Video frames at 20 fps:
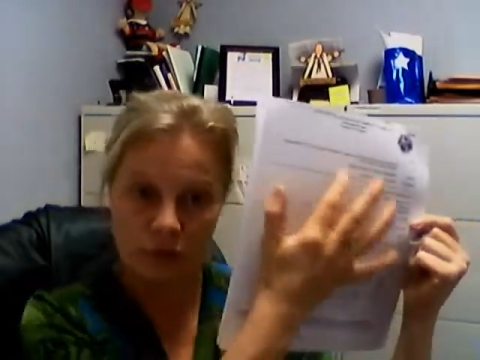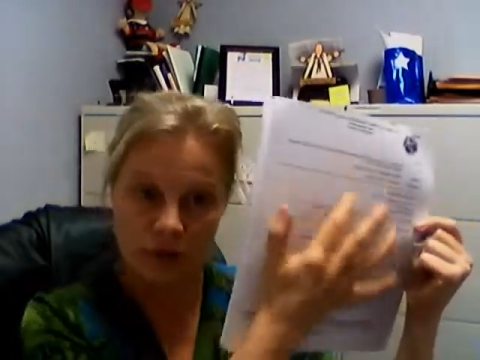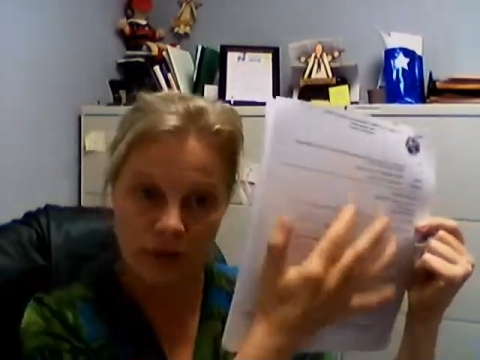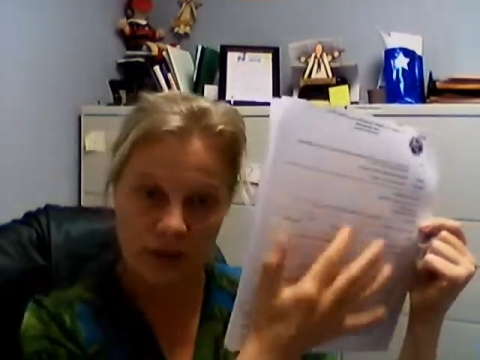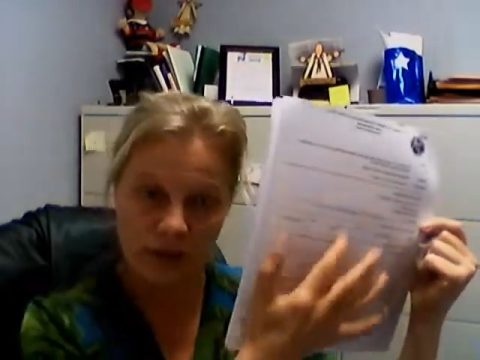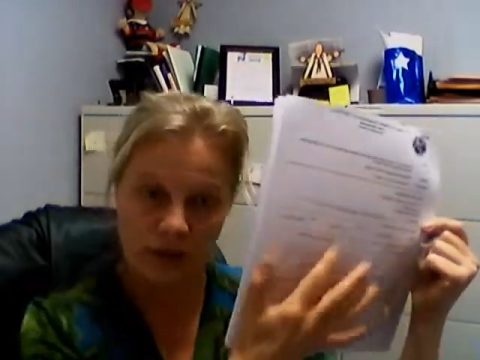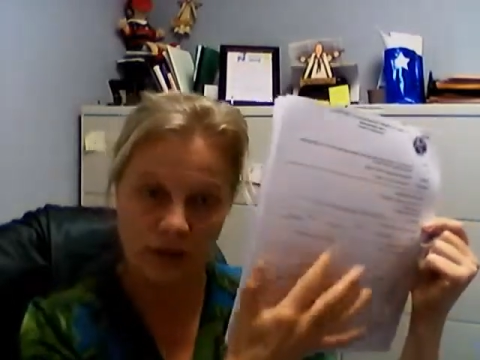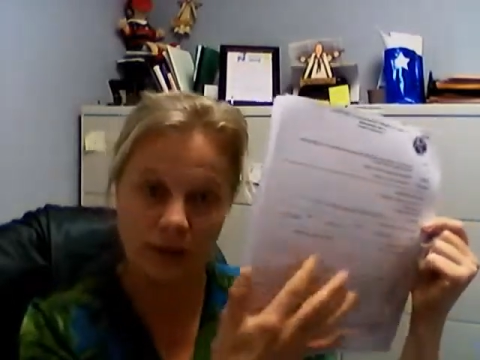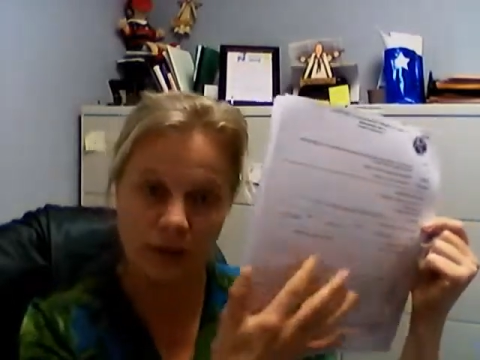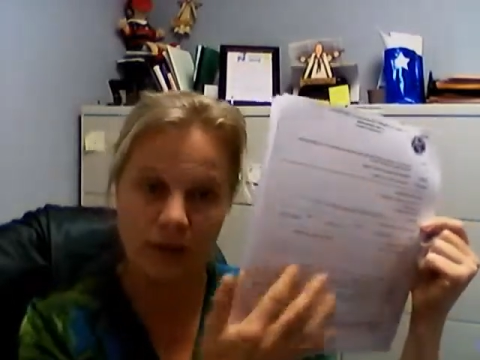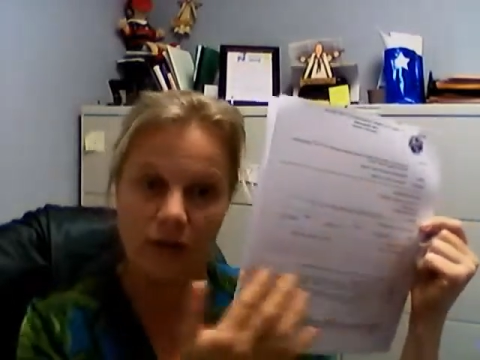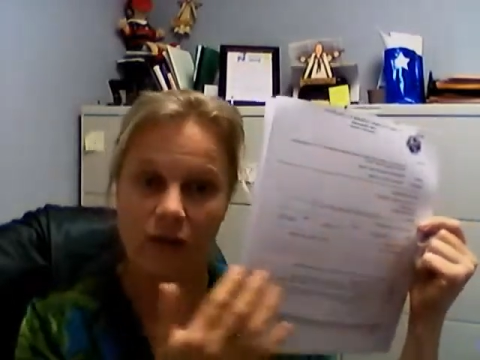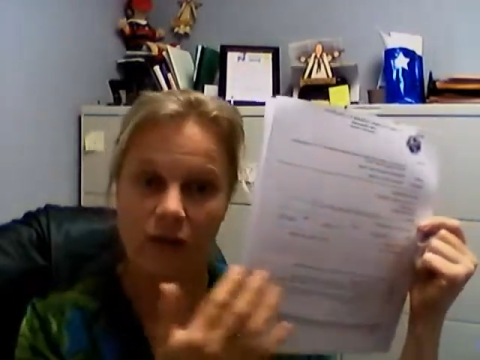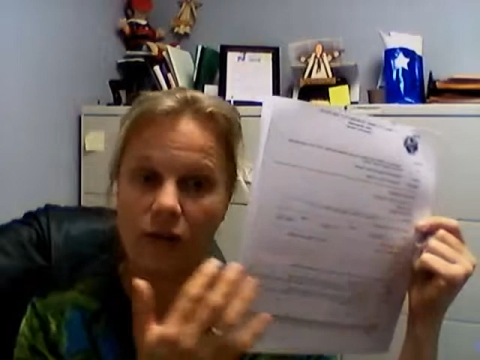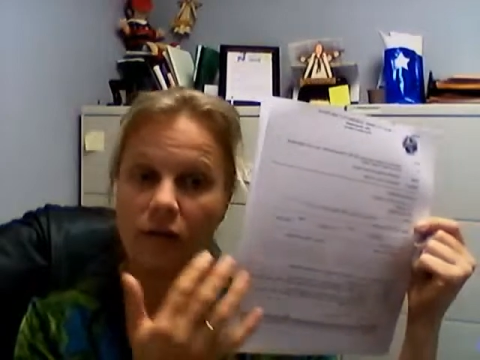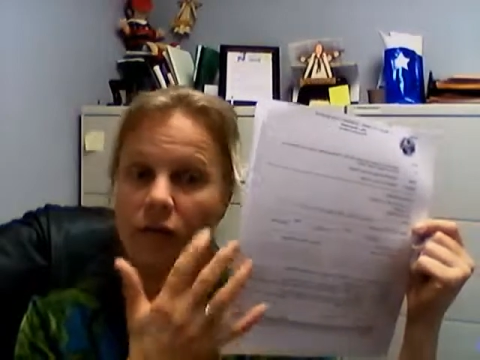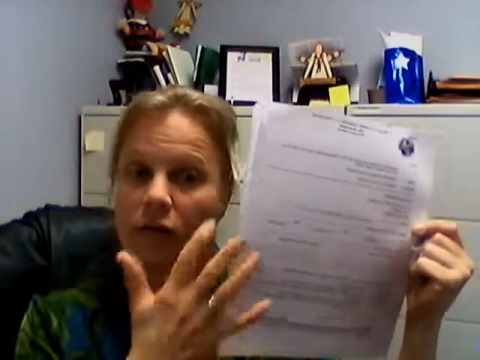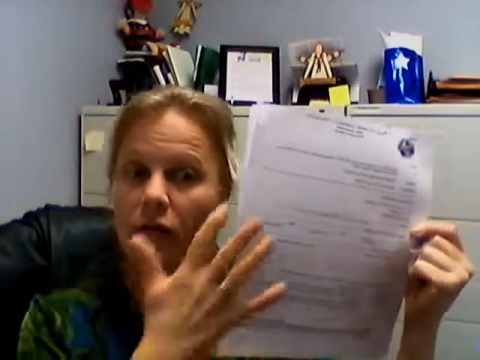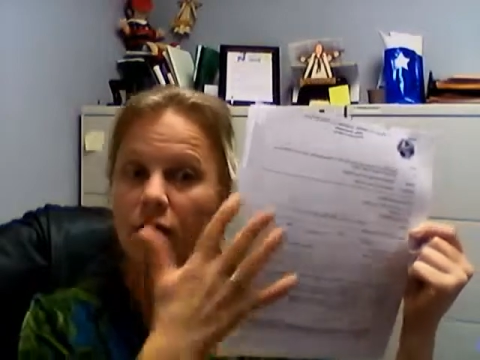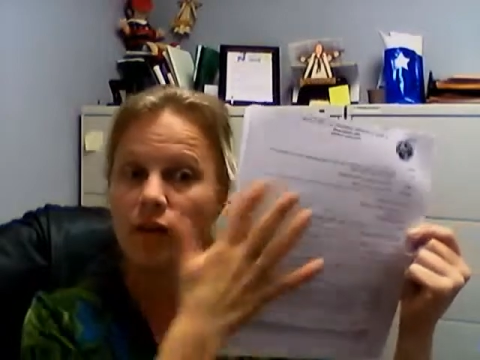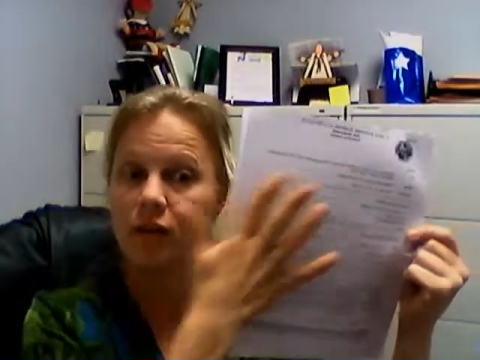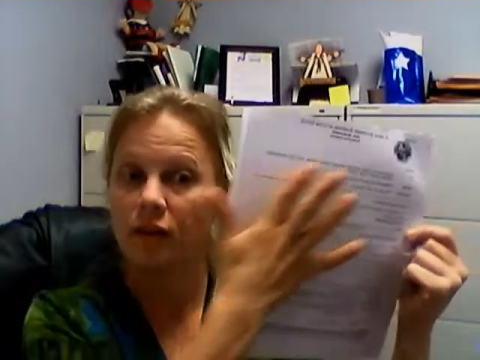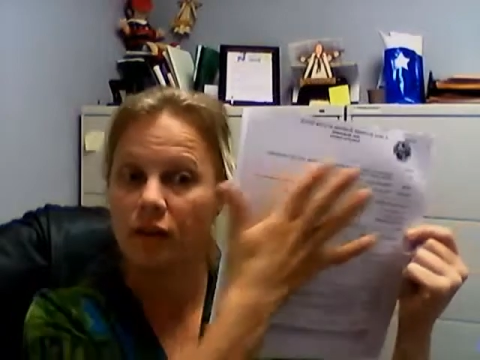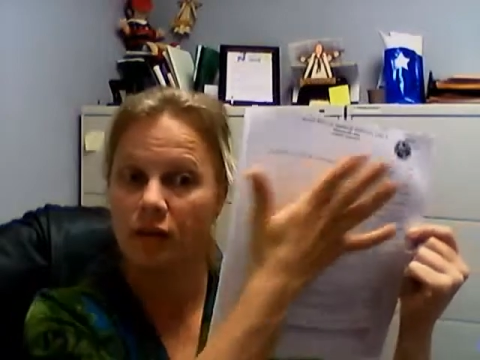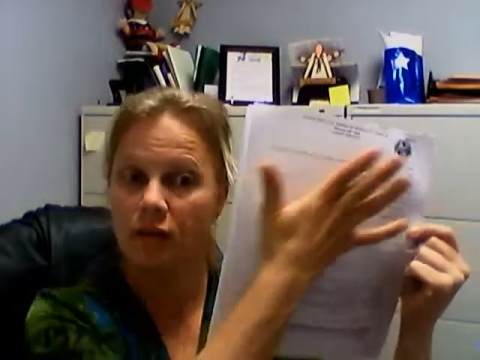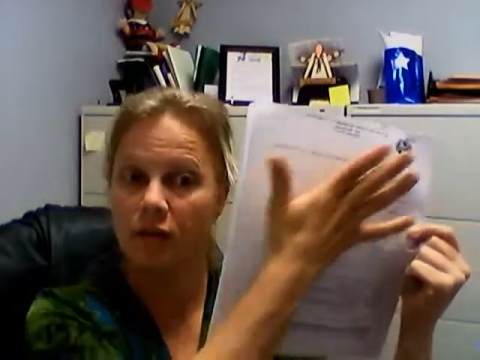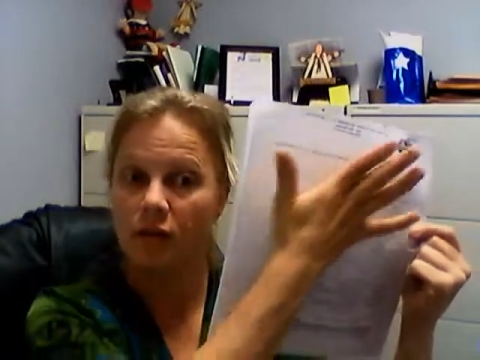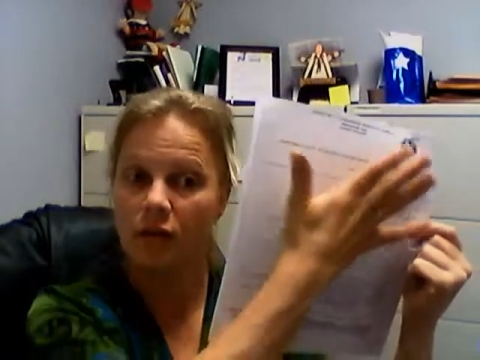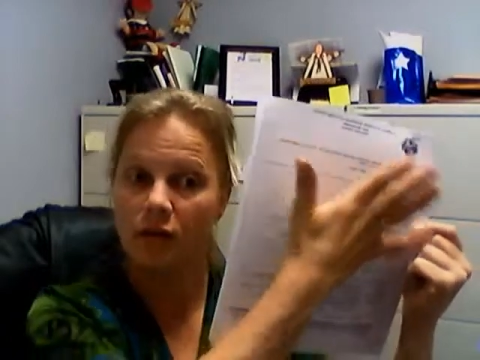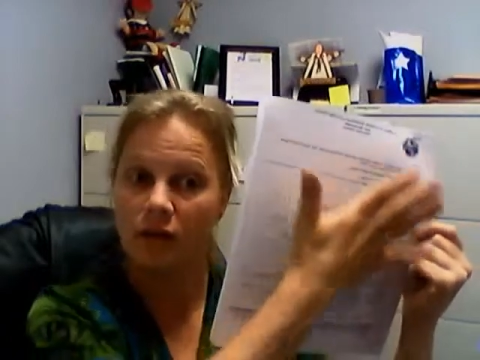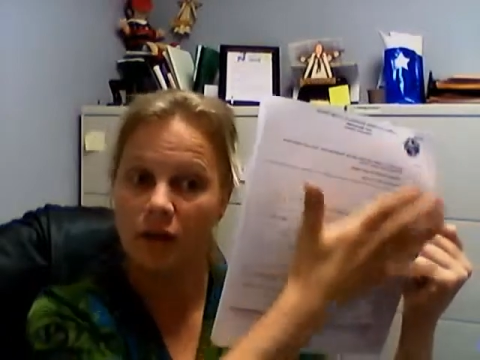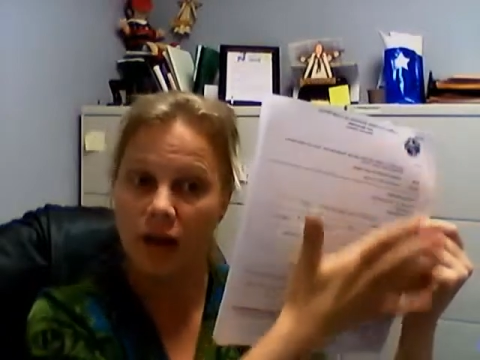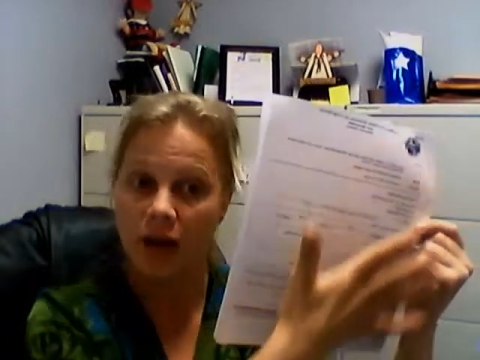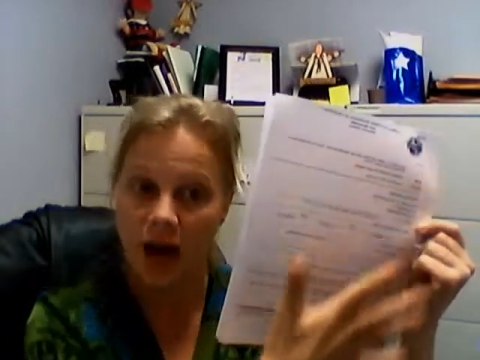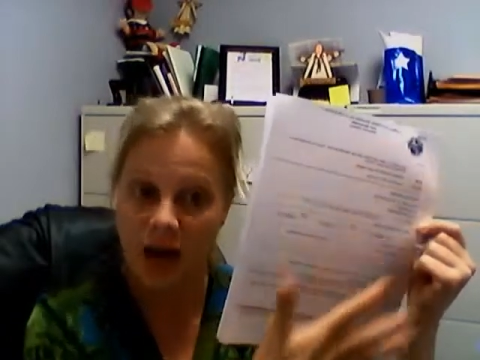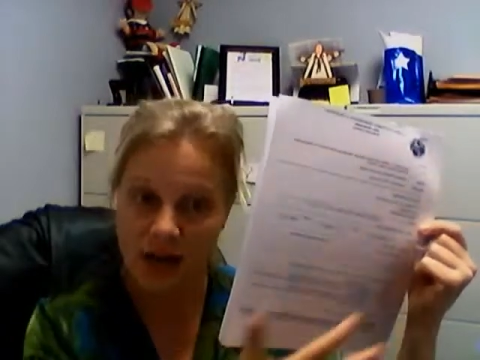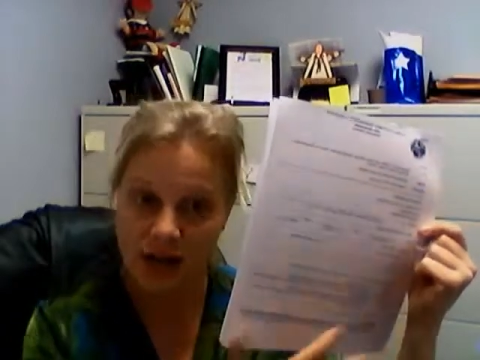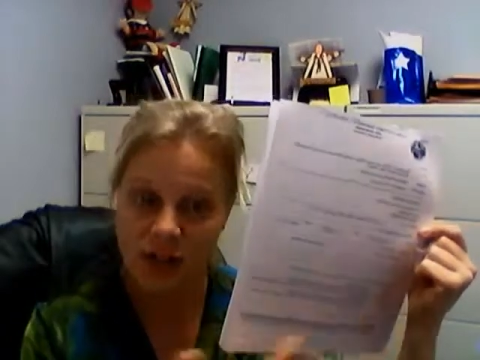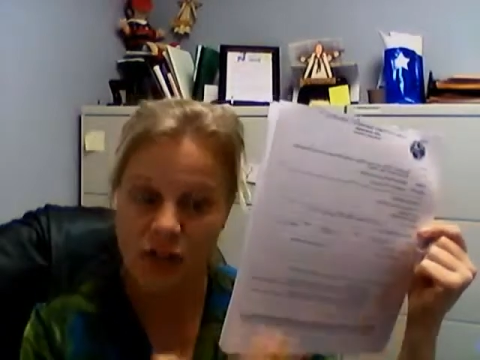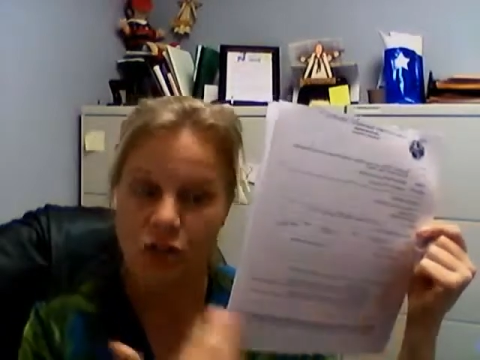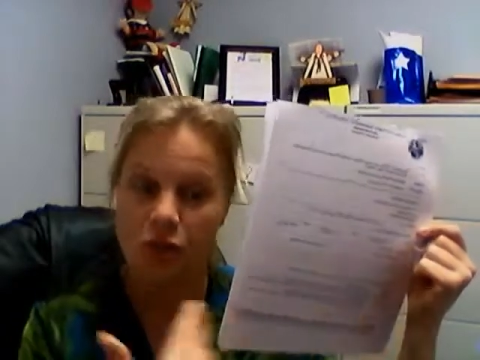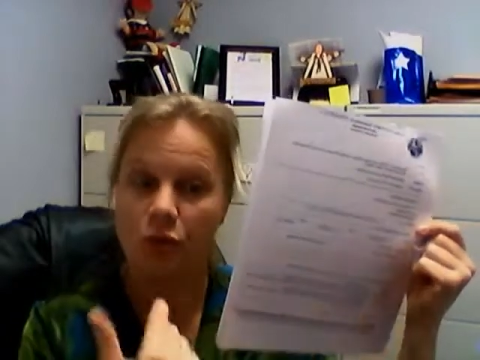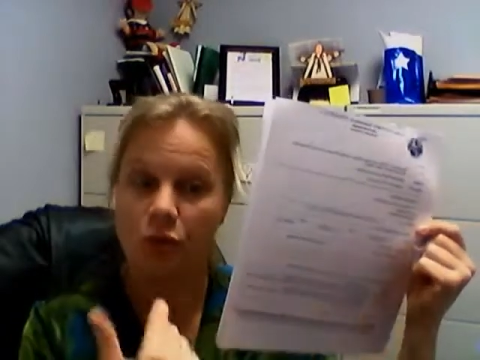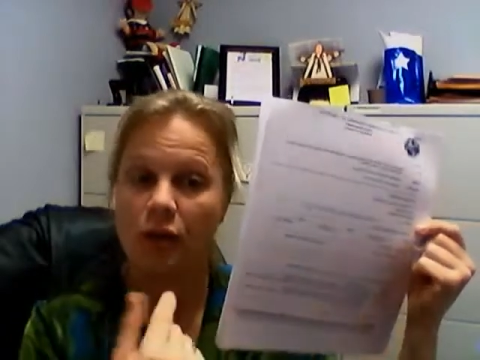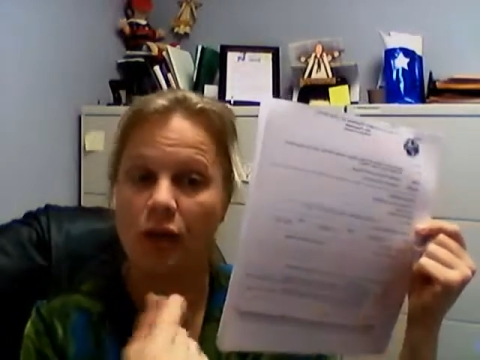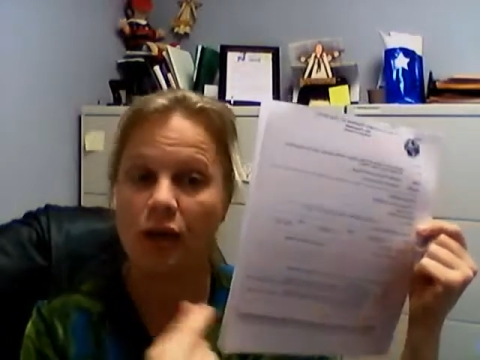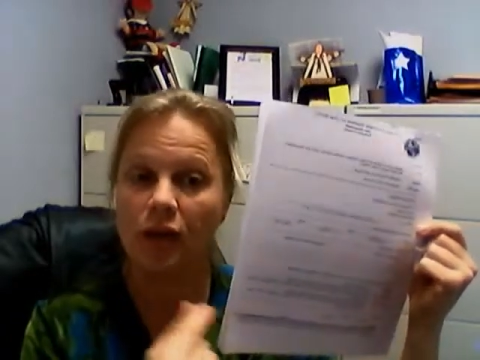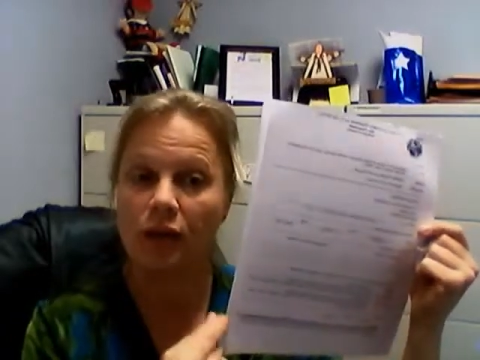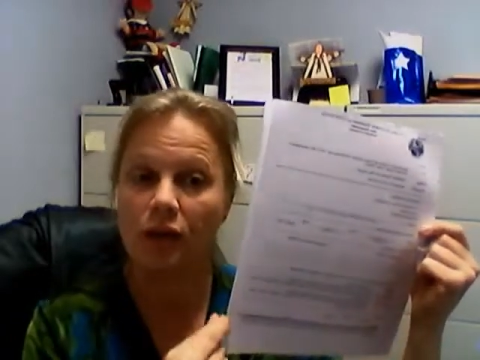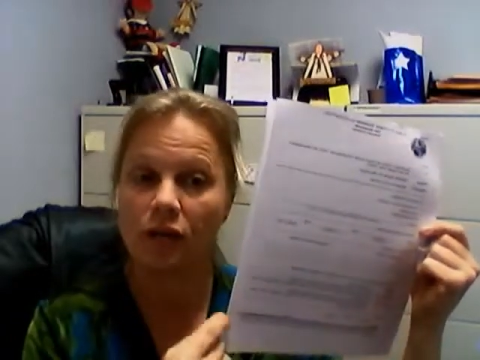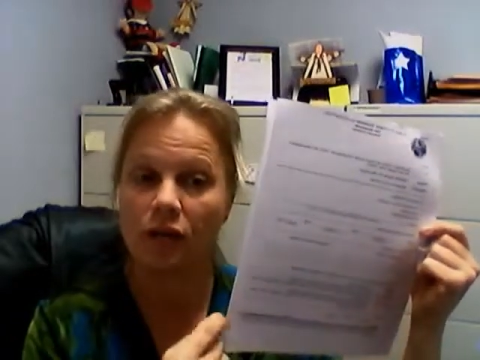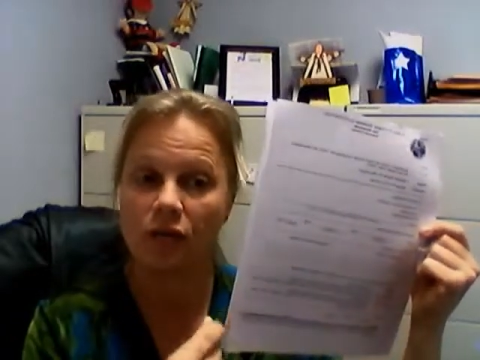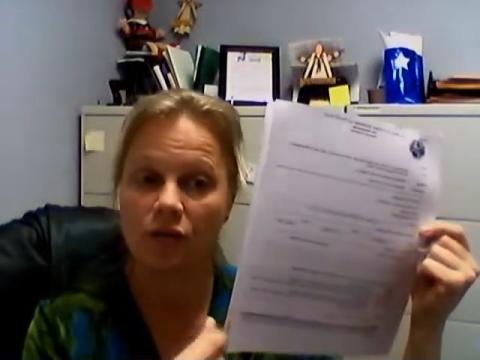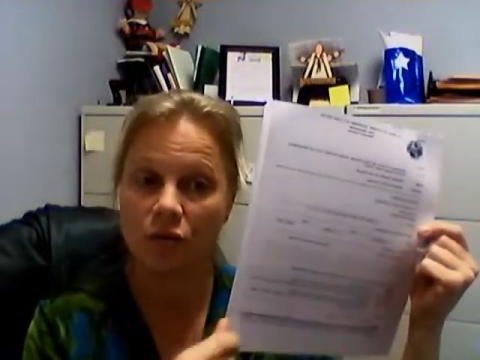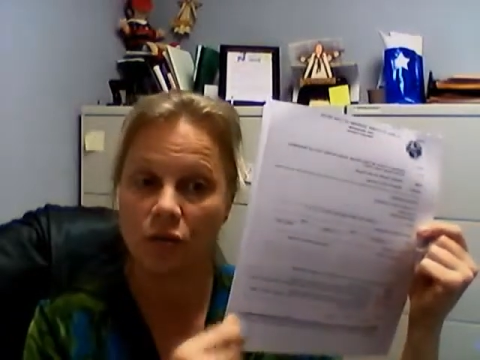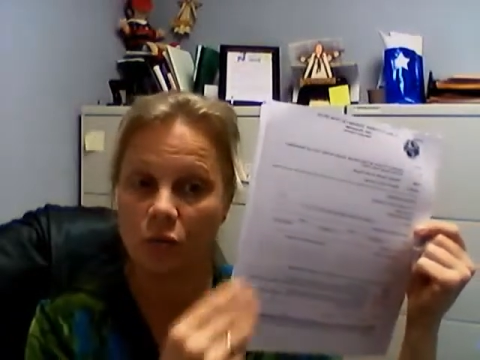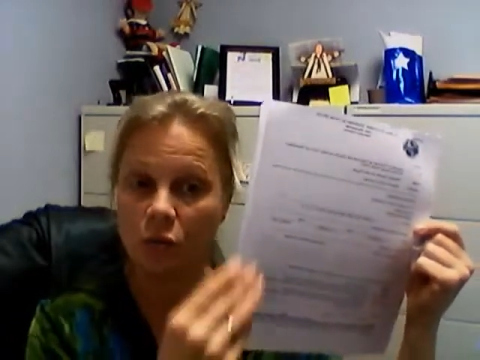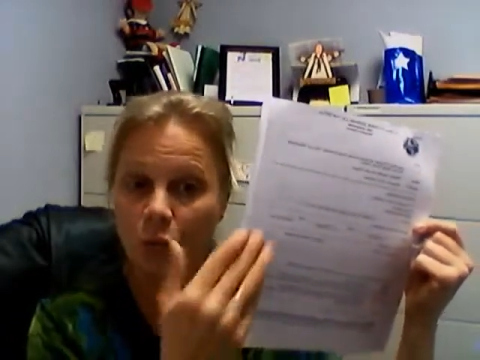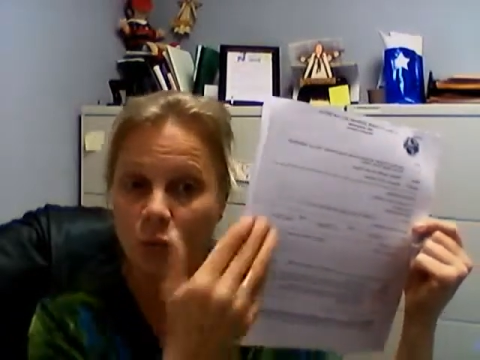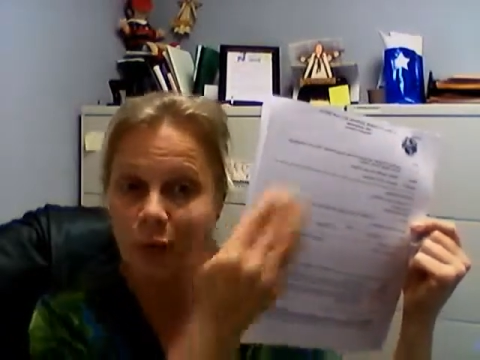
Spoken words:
that guides you into